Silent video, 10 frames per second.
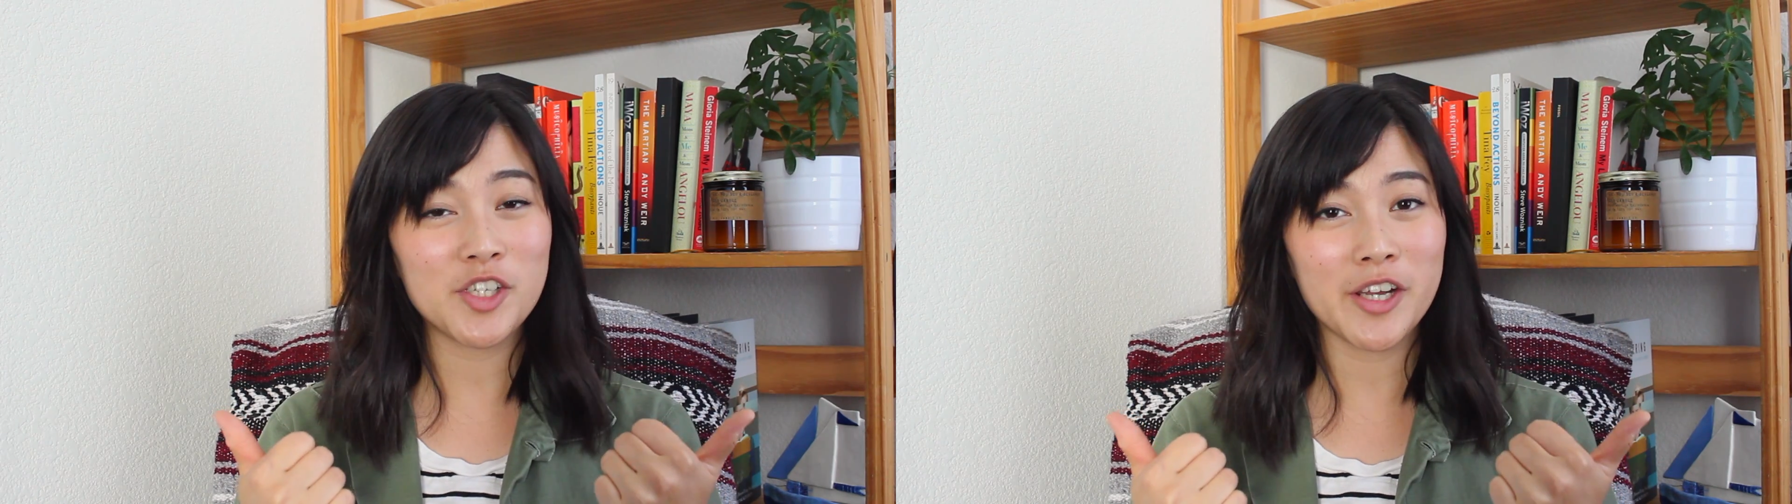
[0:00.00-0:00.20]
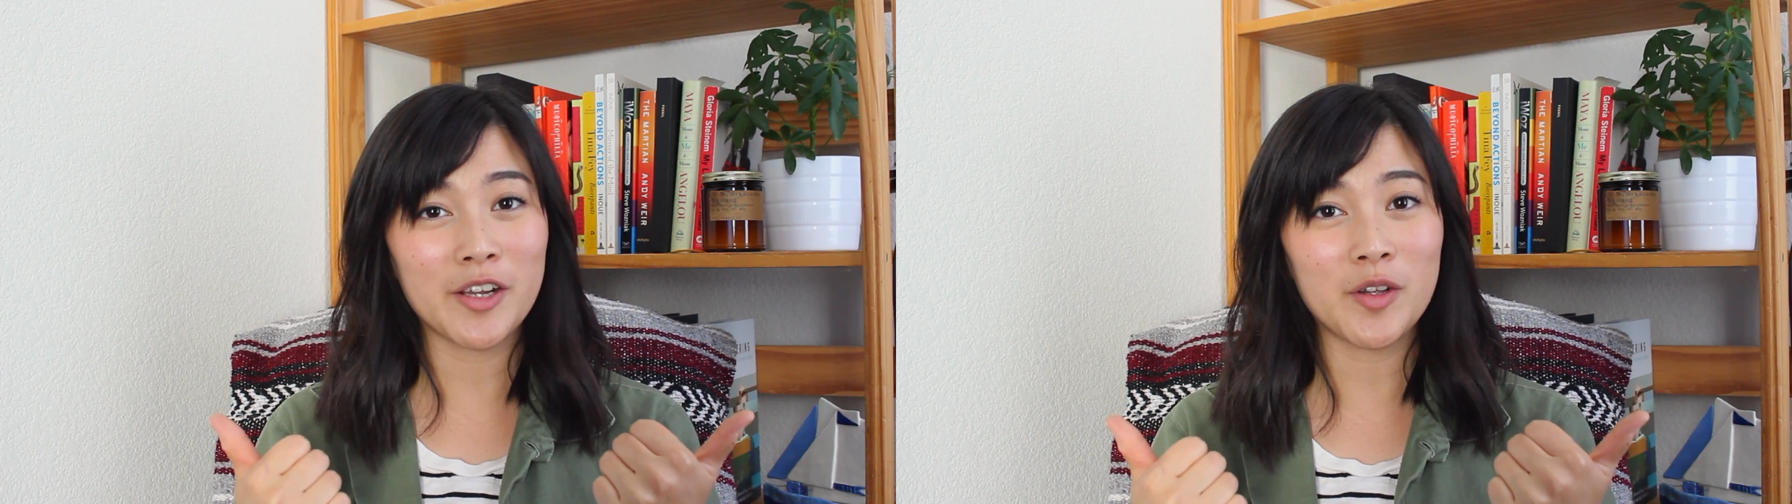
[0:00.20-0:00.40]

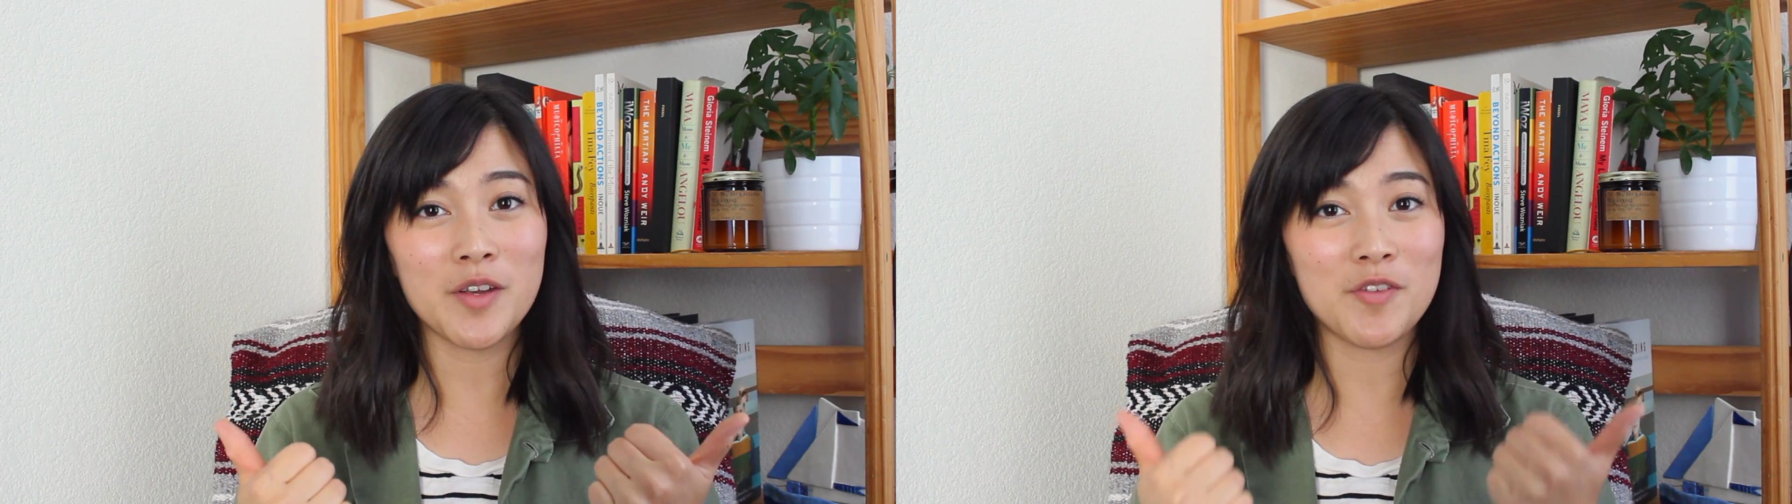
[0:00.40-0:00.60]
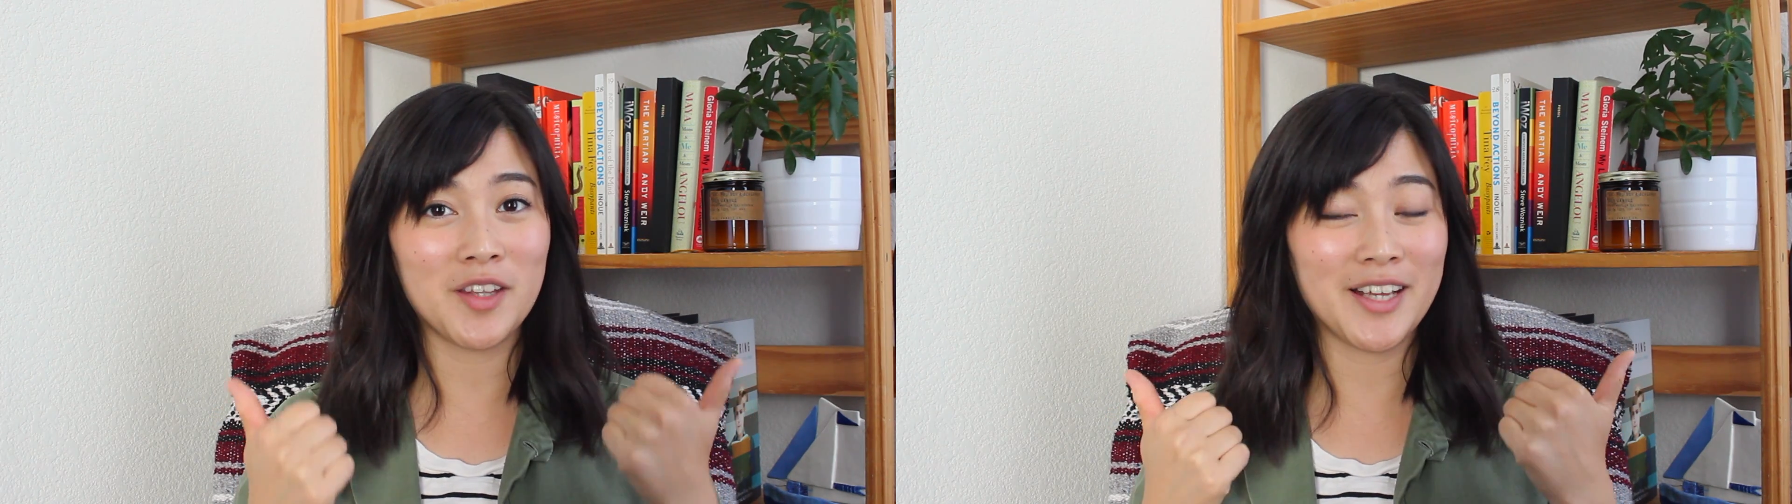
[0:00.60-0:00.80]
channel
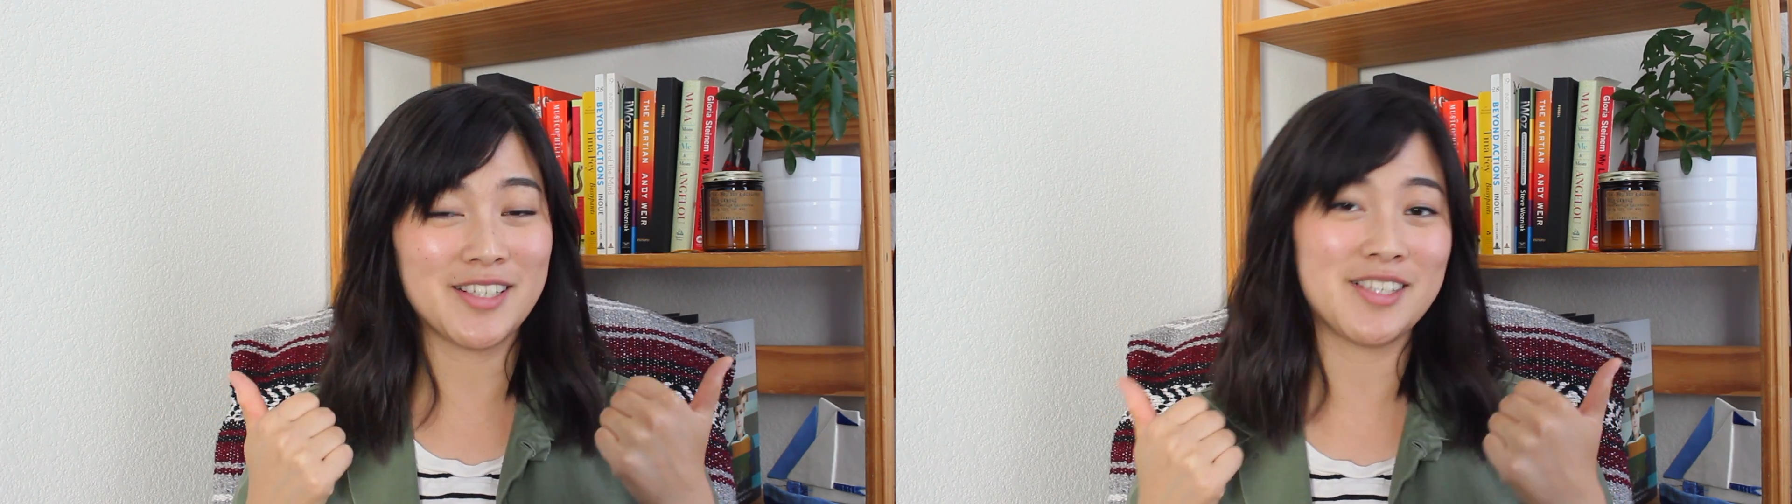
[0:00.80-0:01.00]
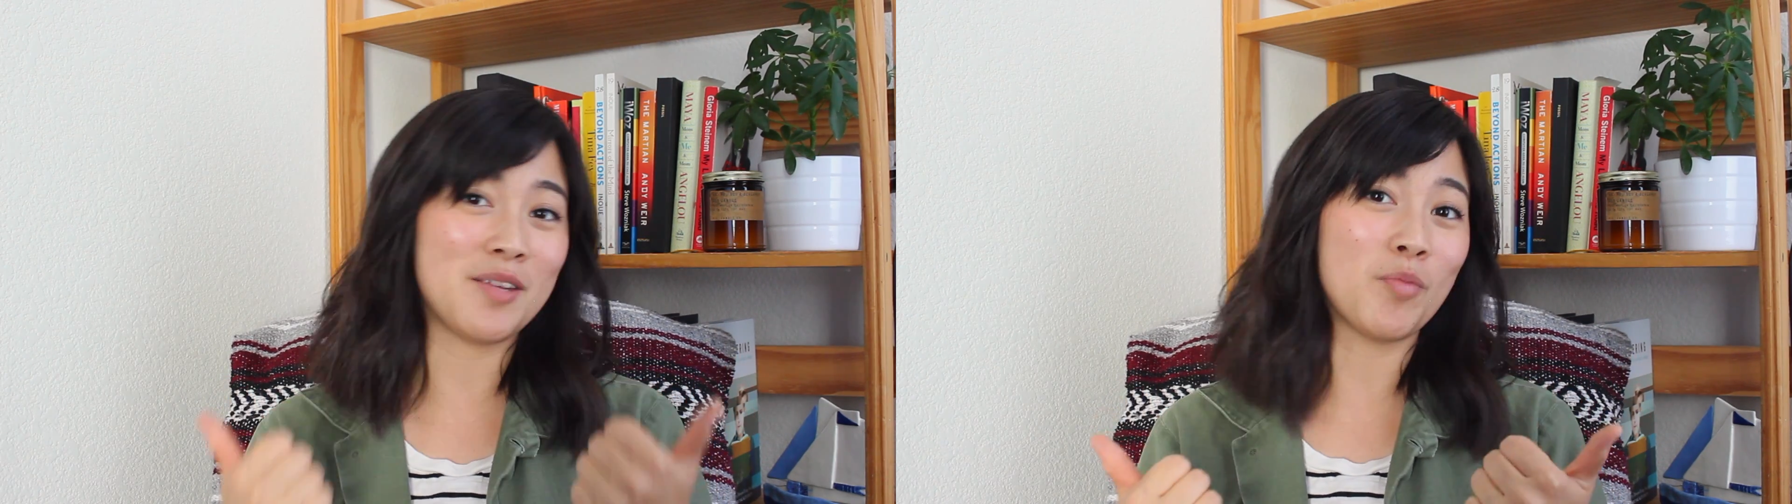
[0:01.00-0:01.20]
if you'd like
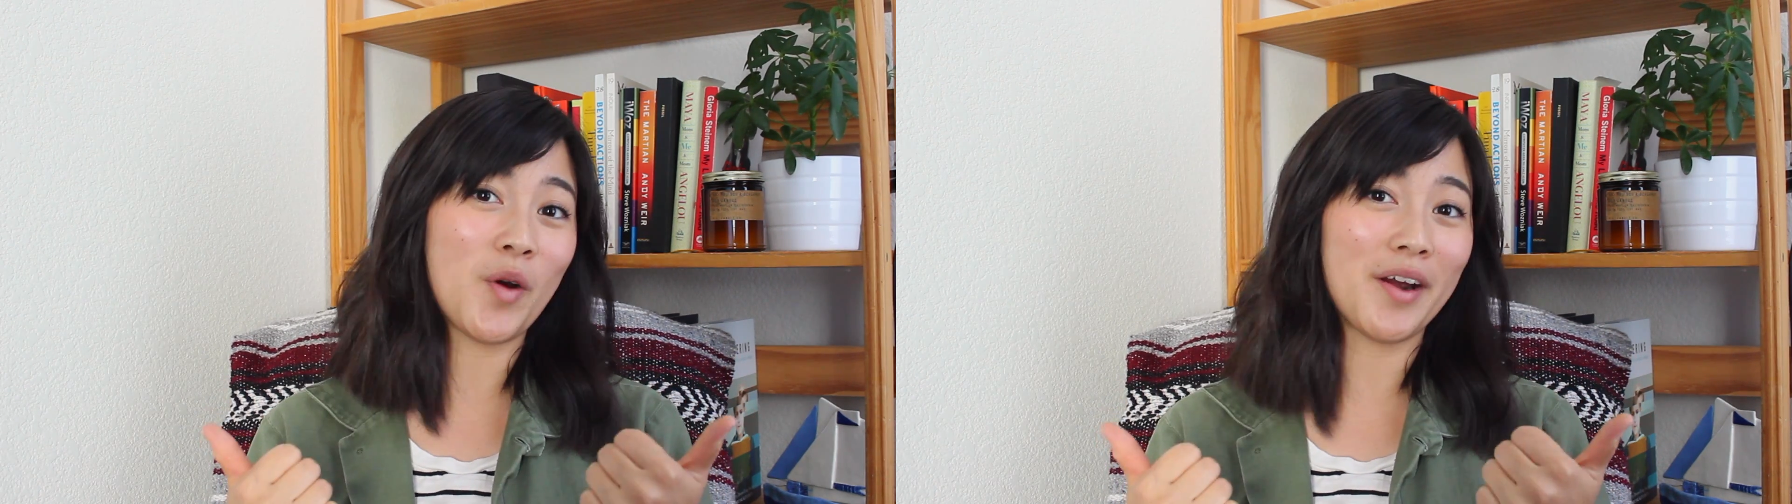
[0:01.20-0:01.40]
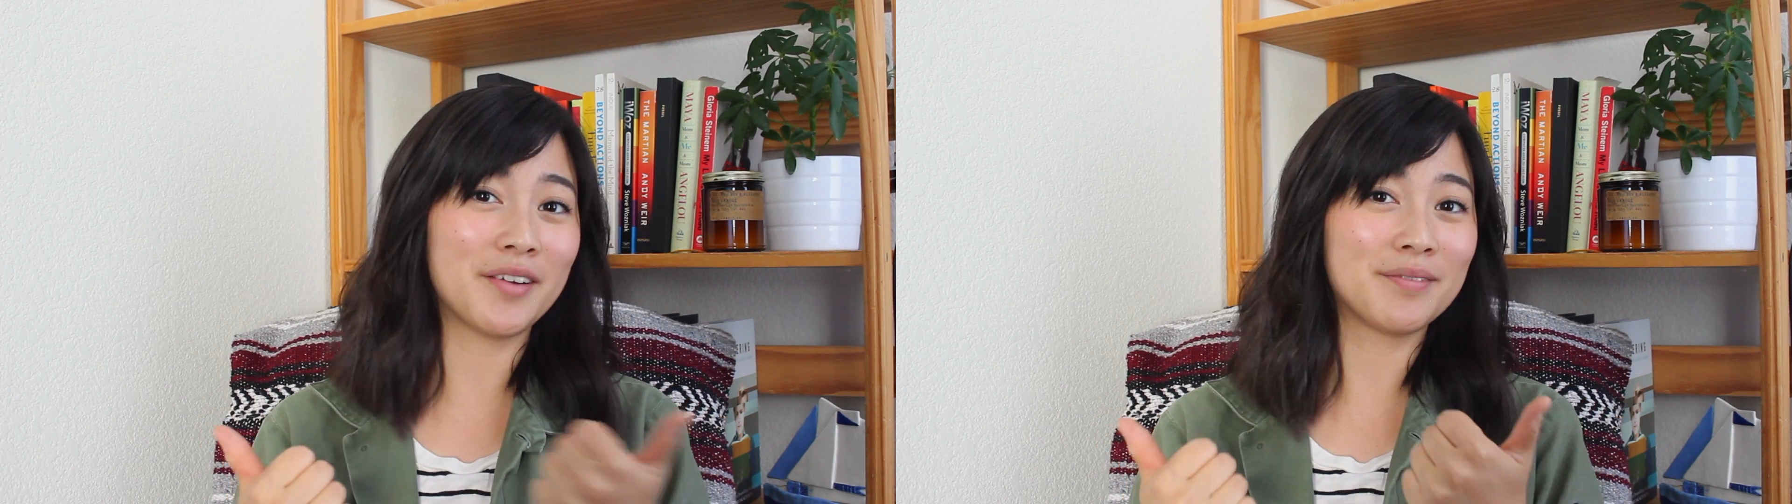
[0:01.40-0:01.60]
to see
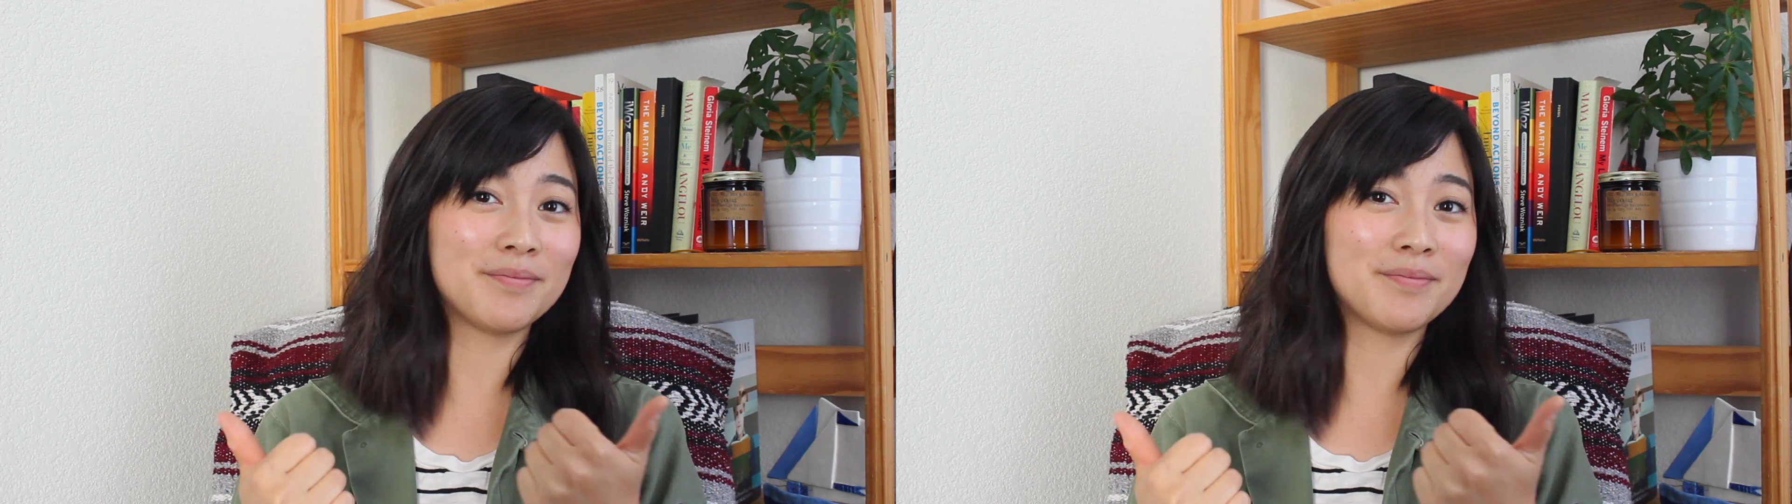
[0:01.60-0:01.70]
more.